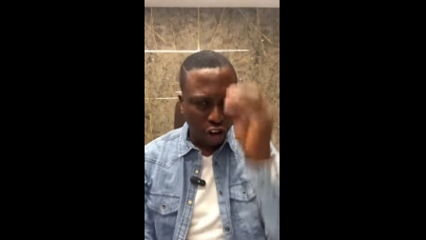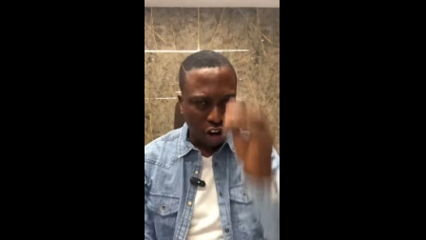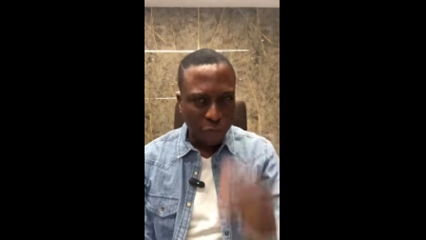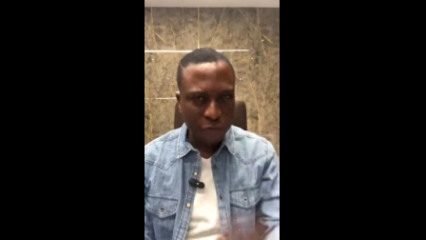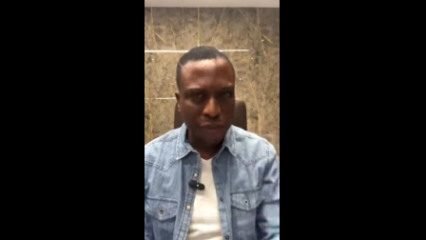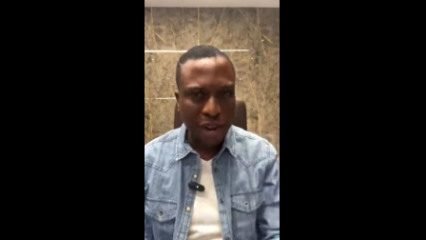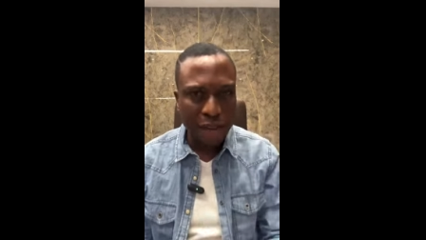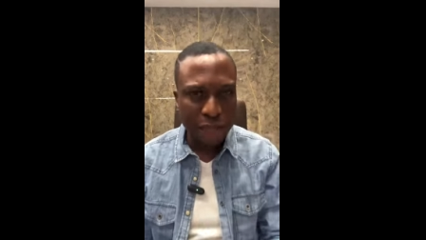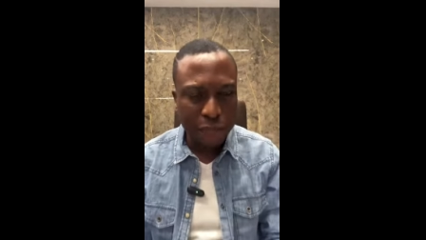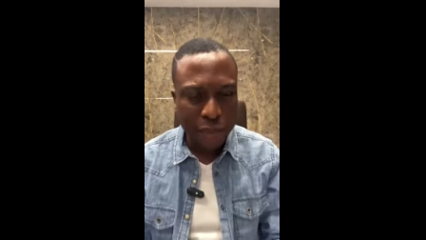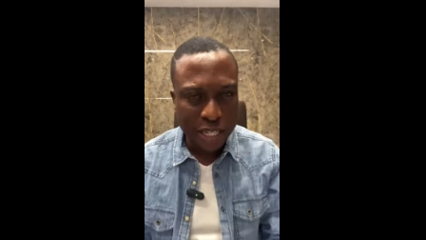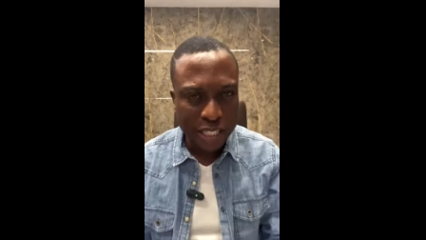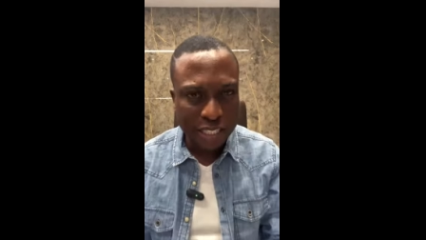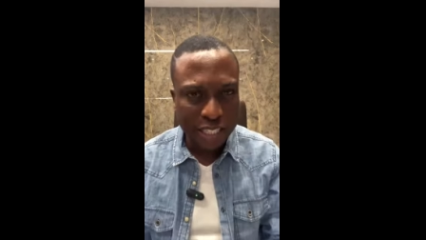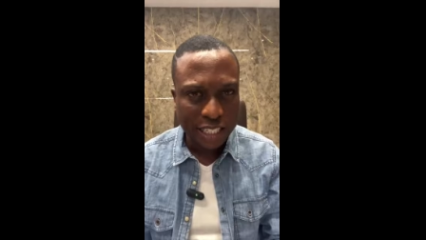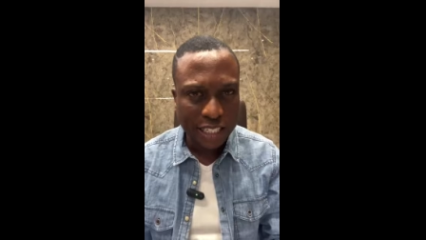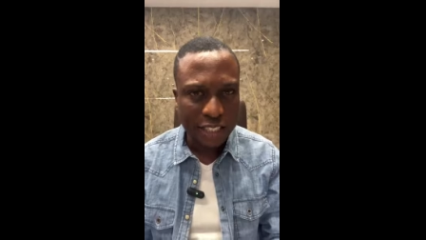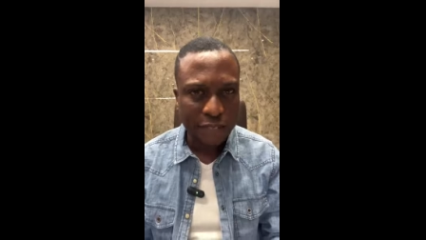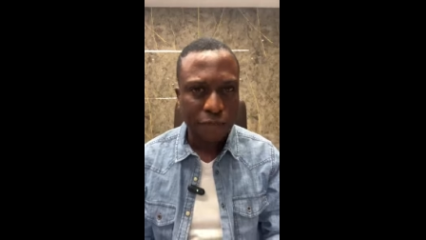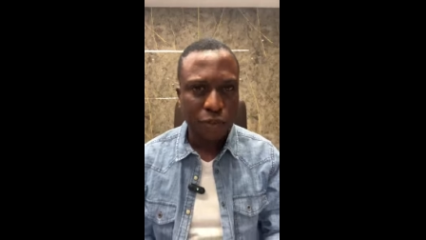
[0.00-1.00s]
for my
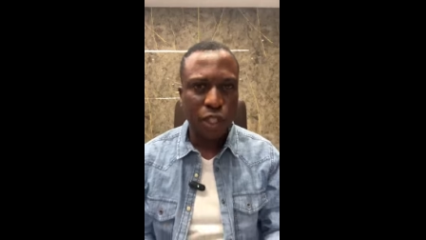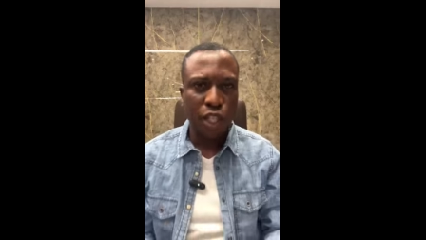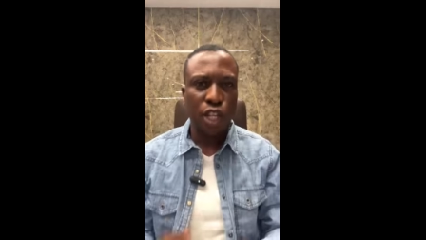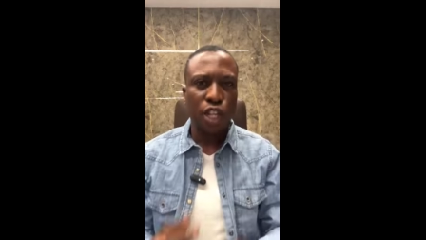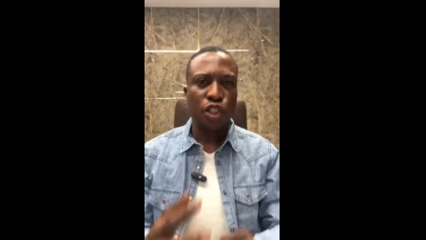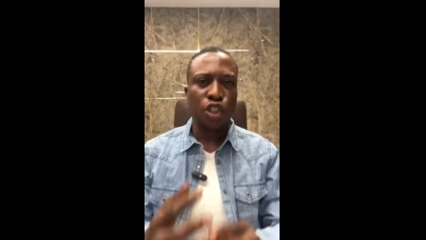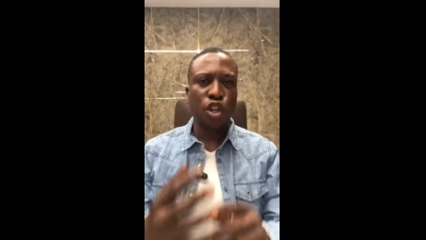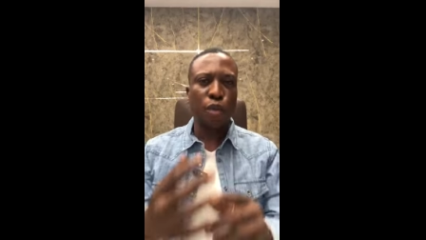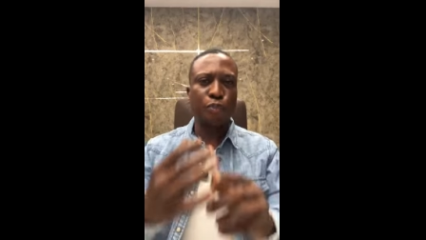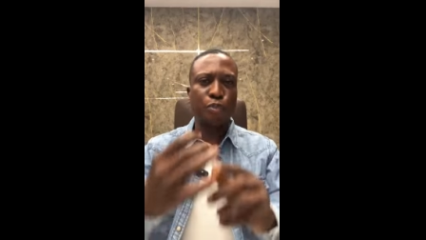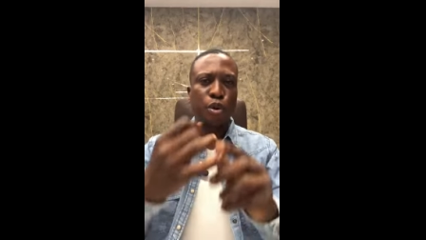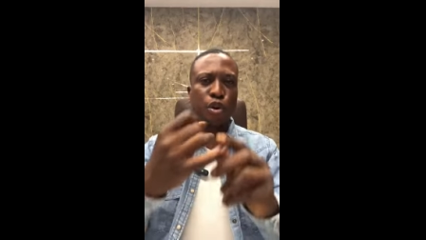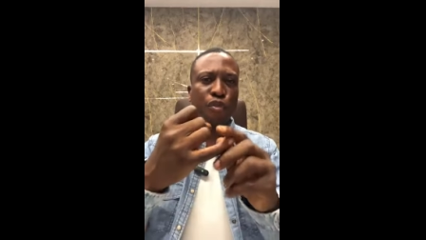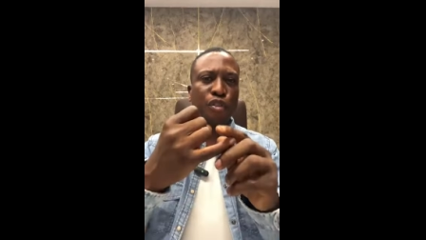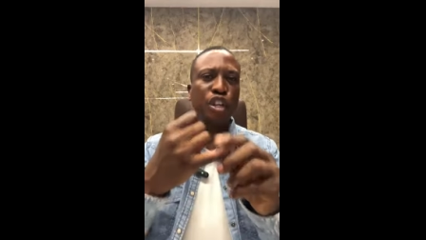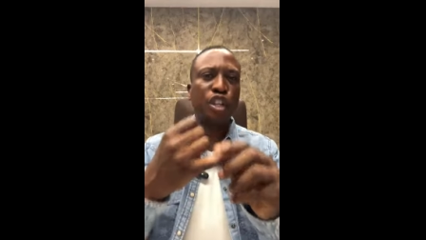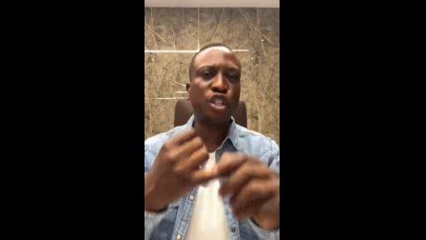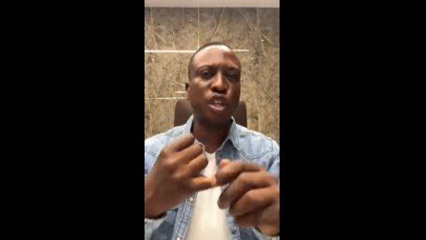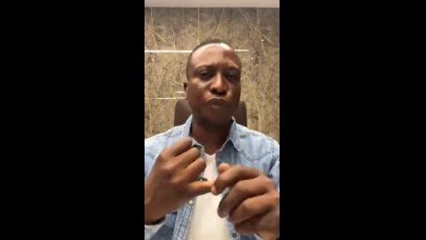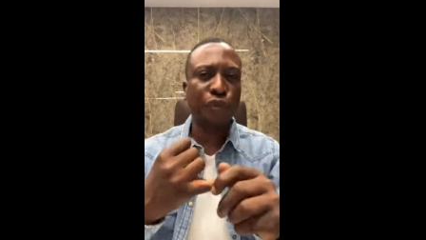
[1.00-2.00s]
business, the
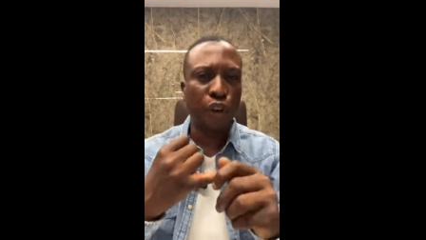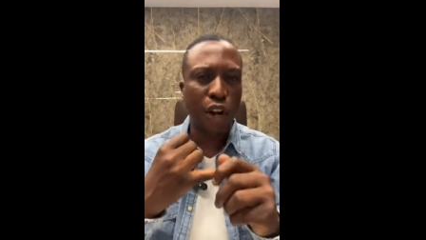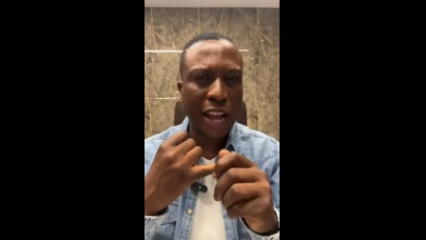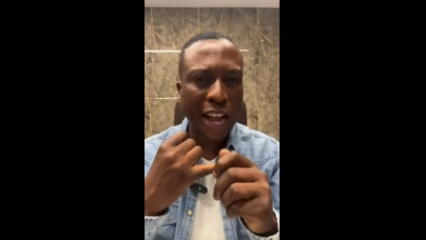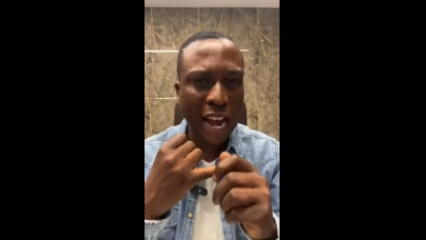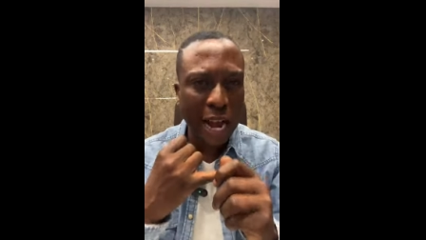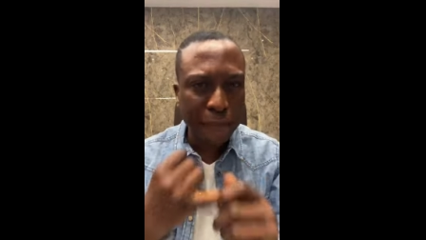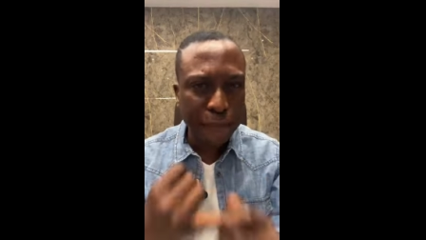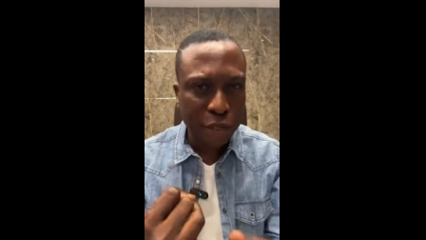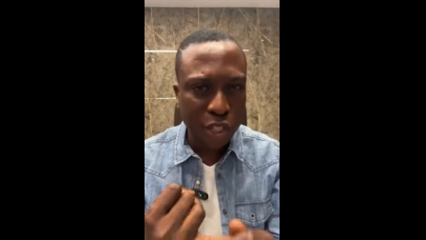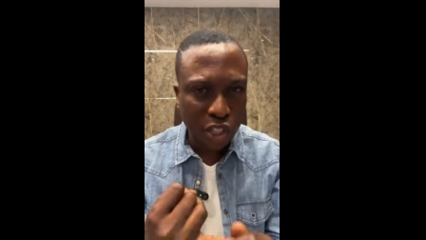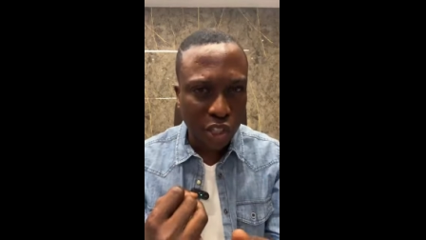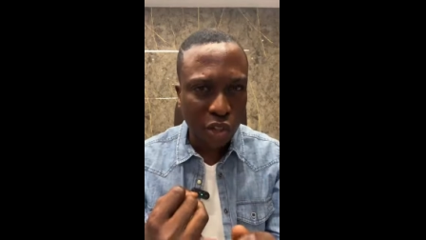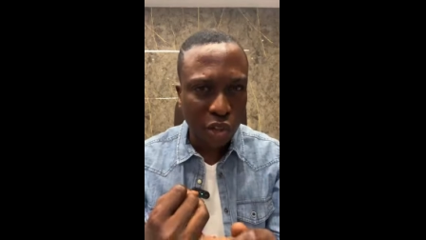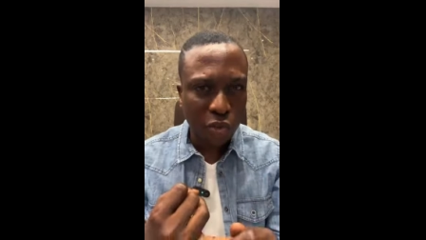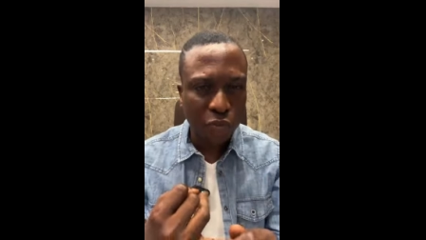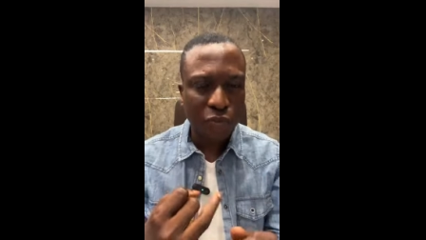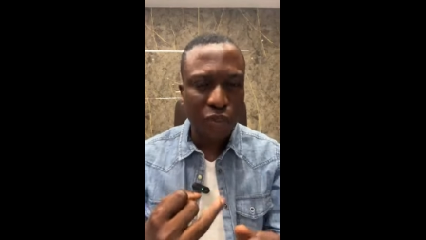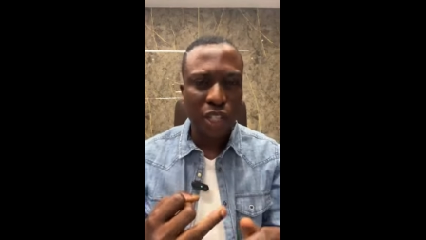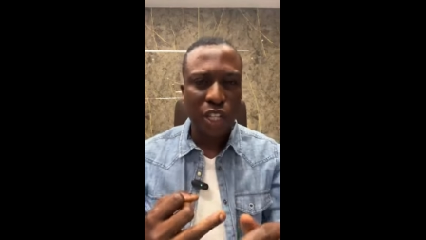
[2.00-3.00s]
provision for
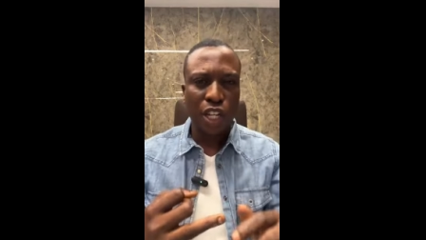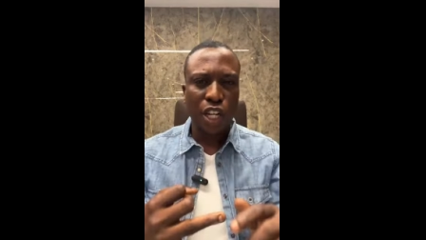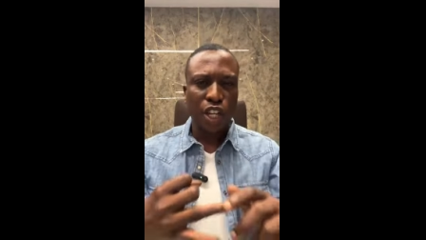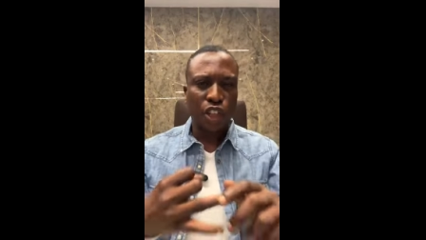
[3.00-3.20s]
capital,